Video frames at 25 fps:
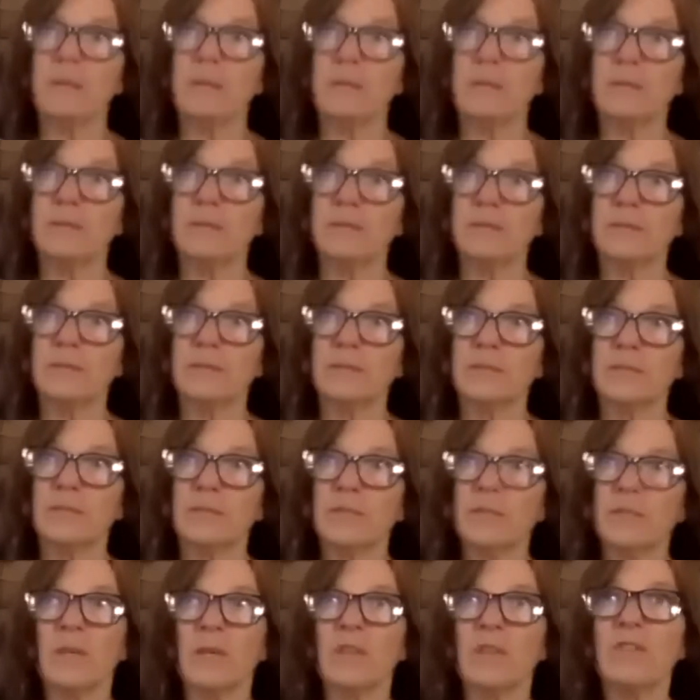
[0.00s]

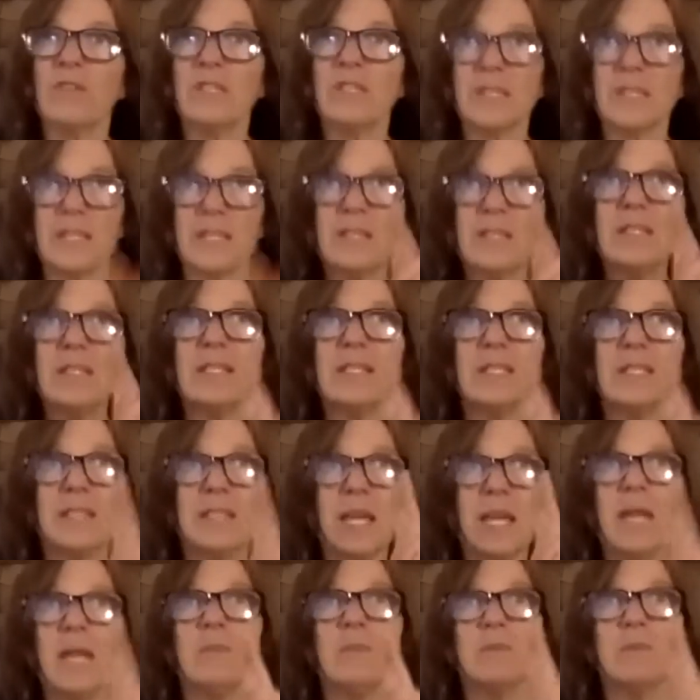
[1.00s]
if it's in the
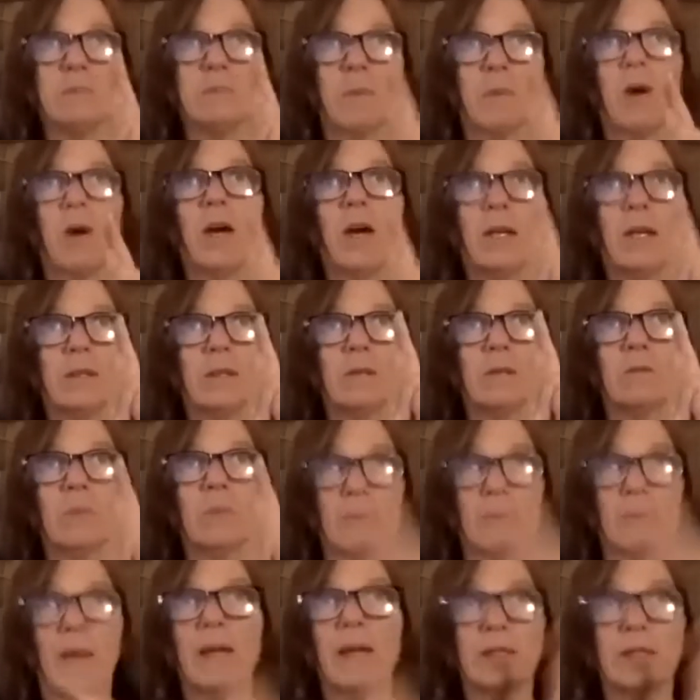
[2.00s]
same spot
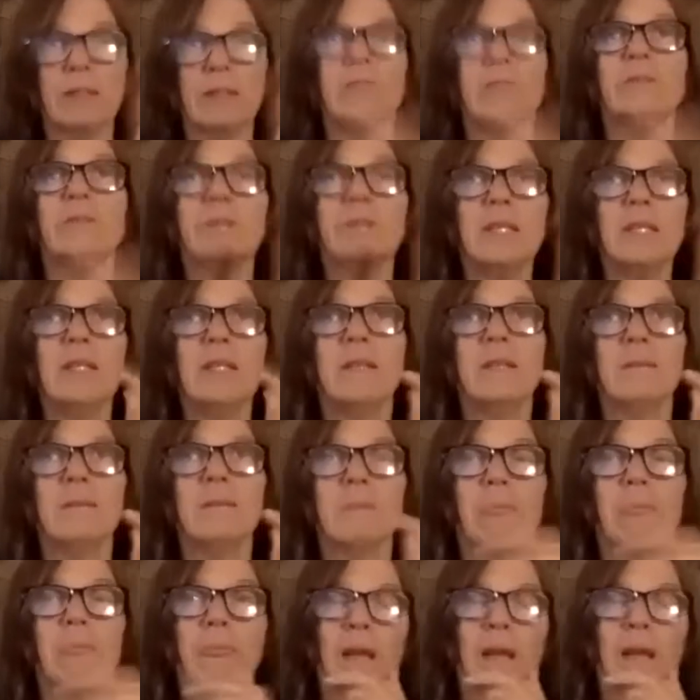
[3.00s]
repetitively,
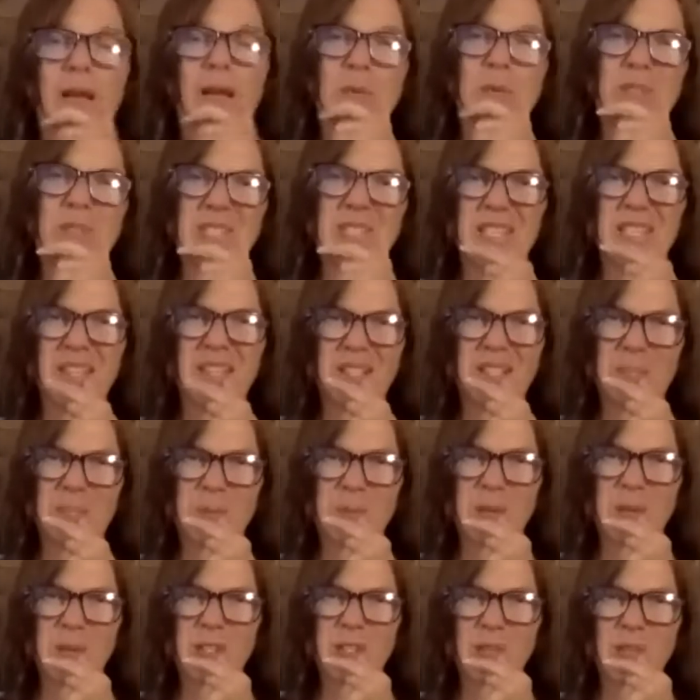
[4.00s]
I would say that it's
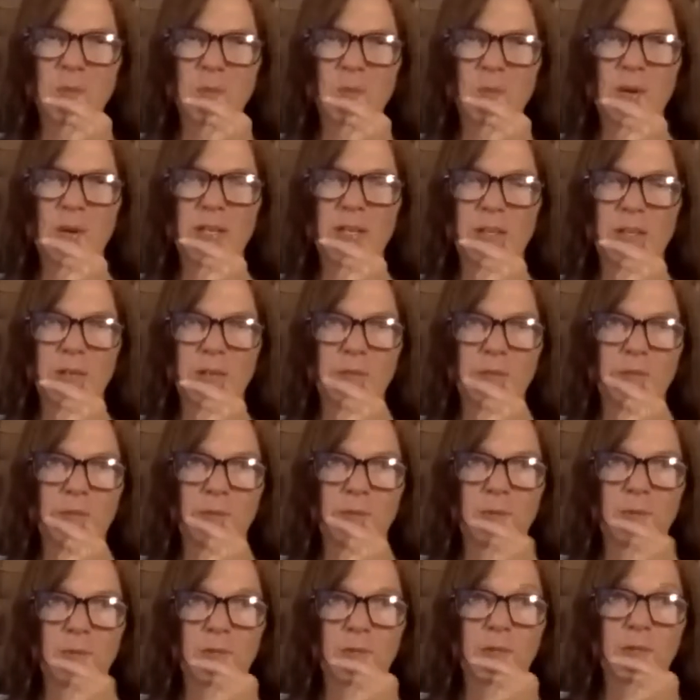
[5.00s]
probably one of
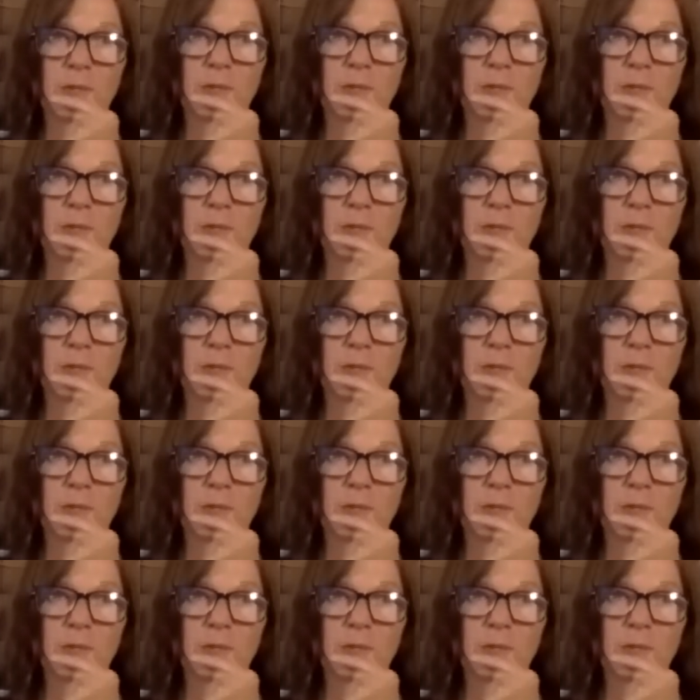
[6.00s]
the, I